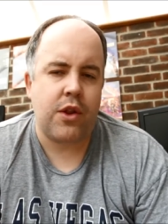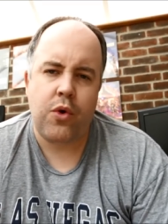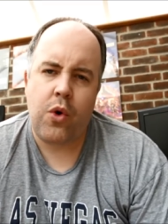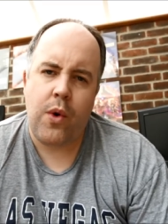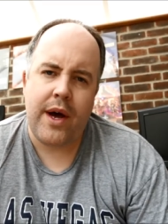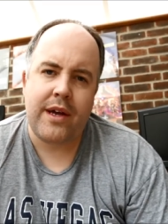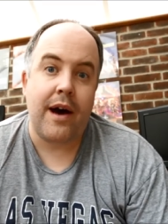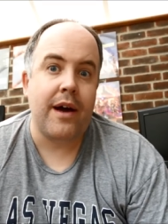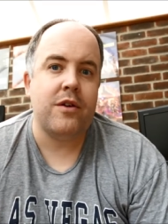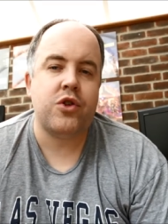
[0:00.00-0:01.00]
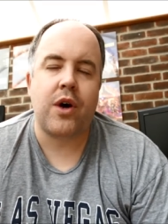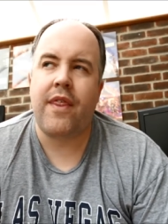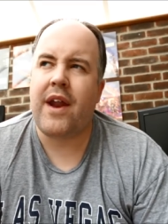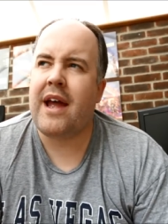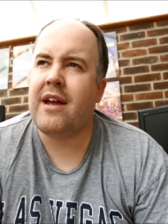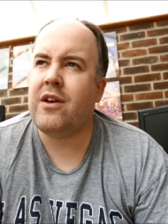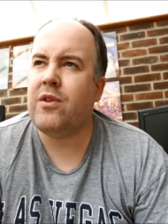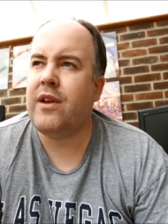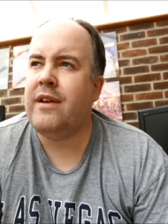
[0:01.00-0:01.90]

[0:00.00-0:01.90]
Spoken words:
and I thought, oh, I could try that angle.